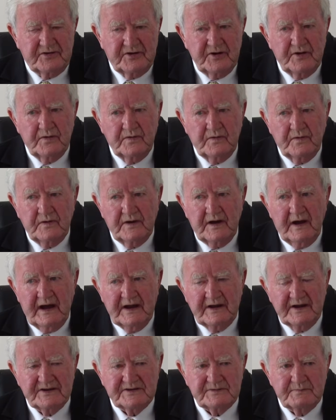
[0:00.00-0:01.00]
do
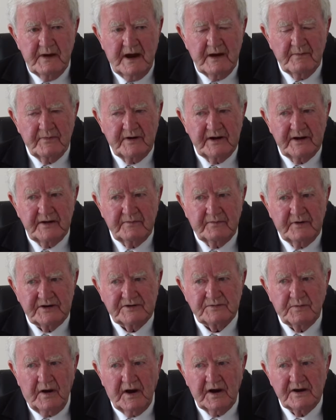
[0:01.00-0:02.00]
in his memory,
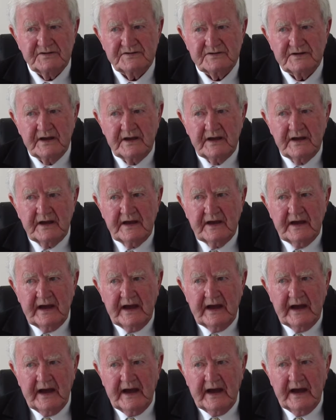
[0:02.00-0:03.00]
which was
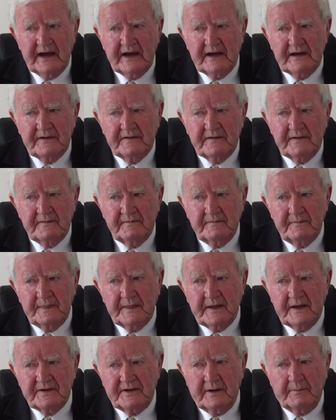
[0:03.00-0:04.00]

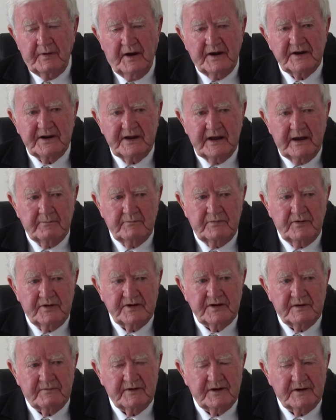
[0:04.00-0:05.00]
the body and
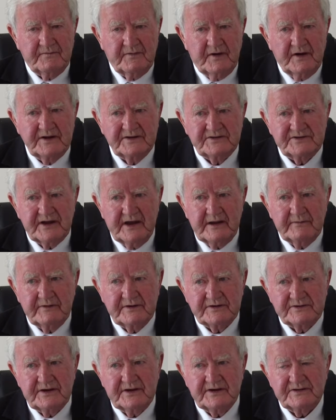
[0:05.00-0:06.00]
blood of our divine
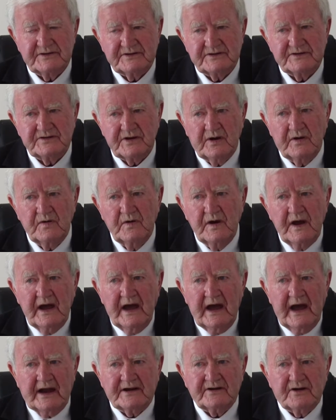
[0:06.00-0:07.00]
Saviour Jesus. So
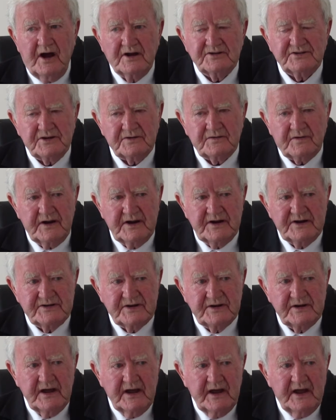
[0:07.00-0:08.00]
at
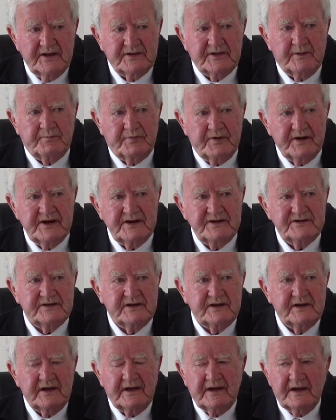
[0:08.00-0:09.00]
consecration, the priest
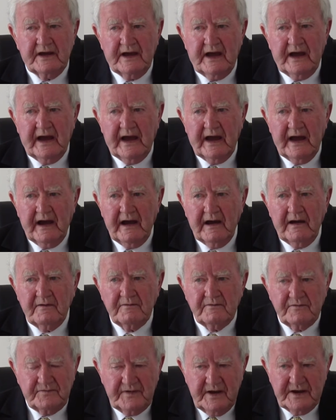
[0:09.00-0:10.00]

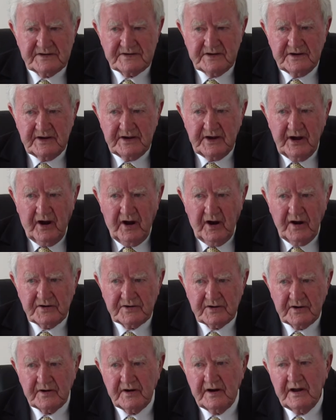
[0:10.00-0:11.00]
facing the
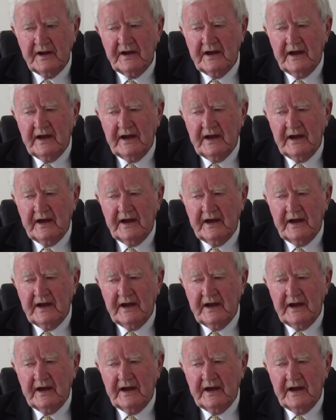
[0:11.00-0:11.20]
altar,